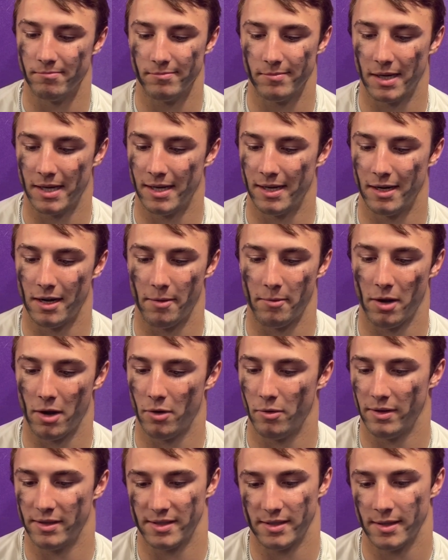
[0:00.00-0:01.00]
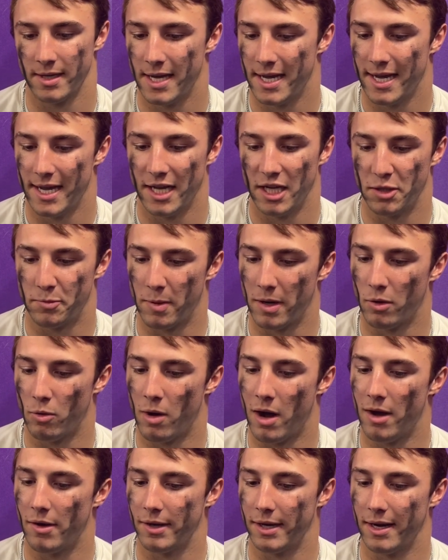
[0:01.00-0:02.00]
You know, it's been a
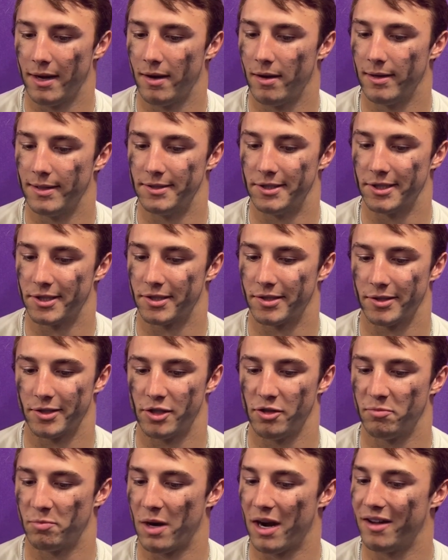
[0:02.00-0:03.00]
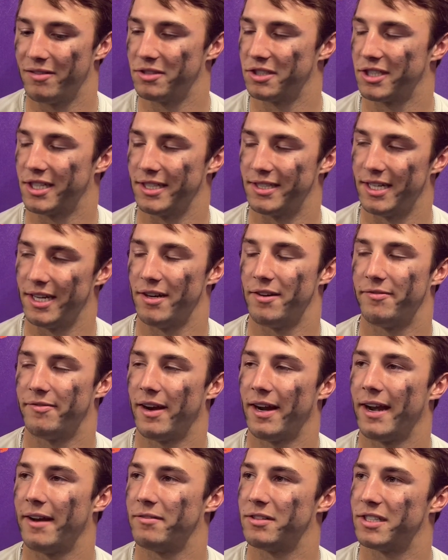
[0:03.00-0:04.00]
wild year and just super proud to just continue to
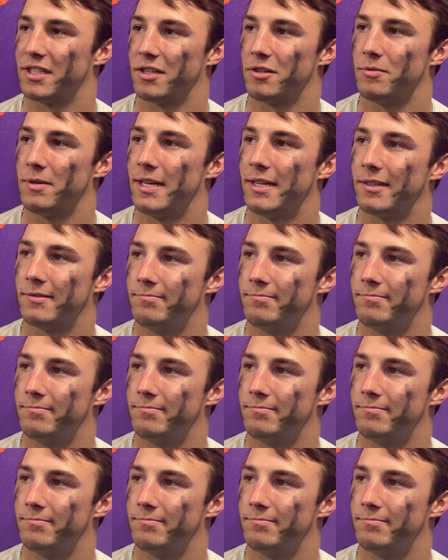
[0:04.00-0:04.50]
fight every single week.